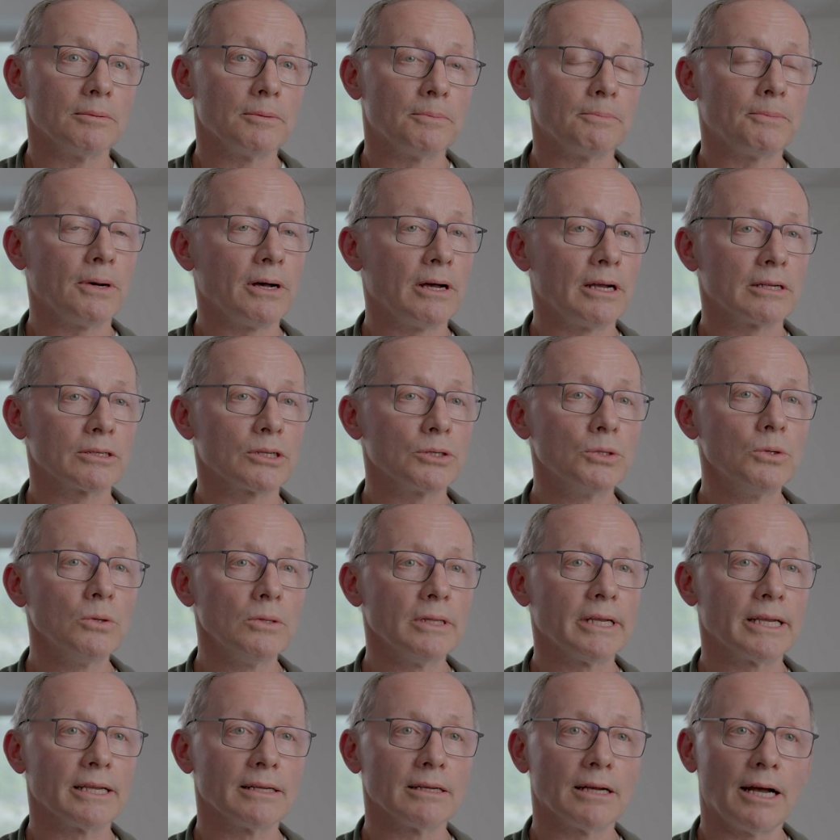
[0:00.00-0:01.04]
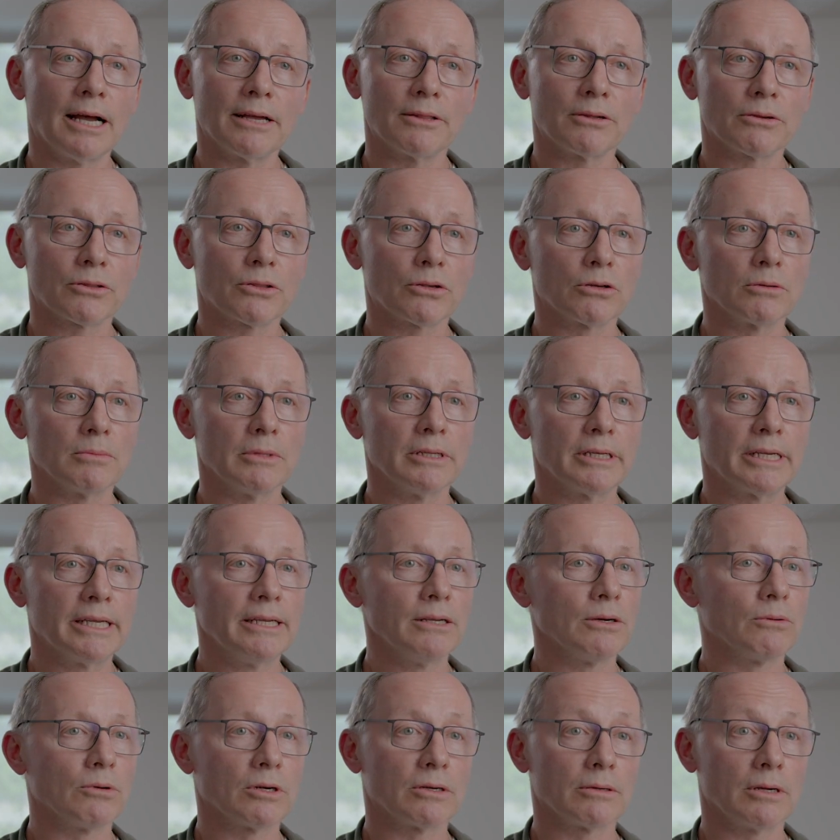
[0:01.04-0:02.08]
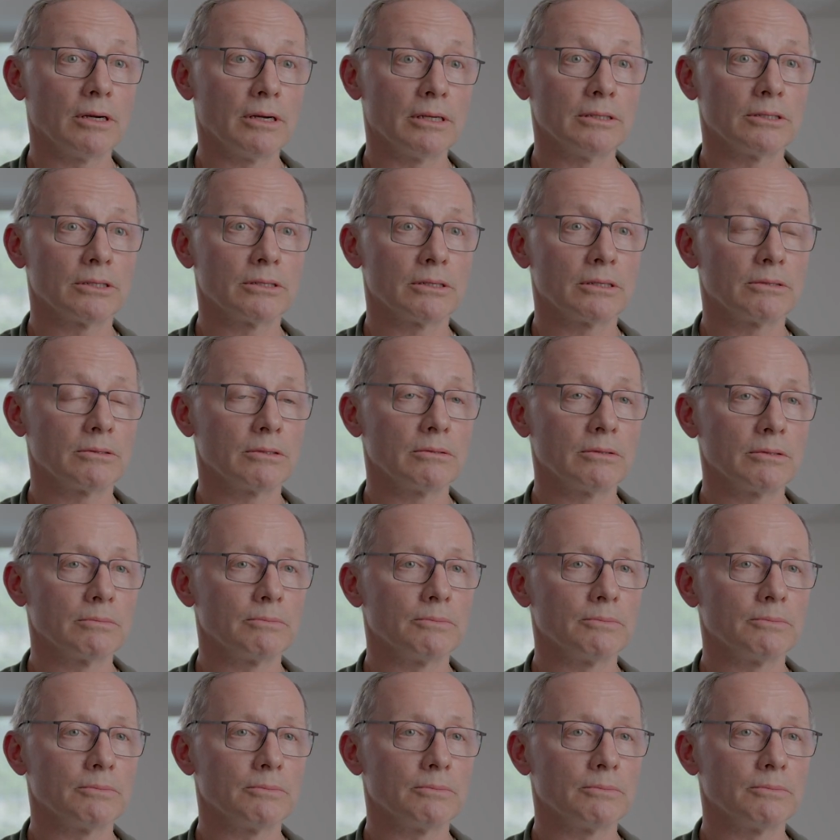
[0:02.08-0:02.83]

upon cooling, either thermally or under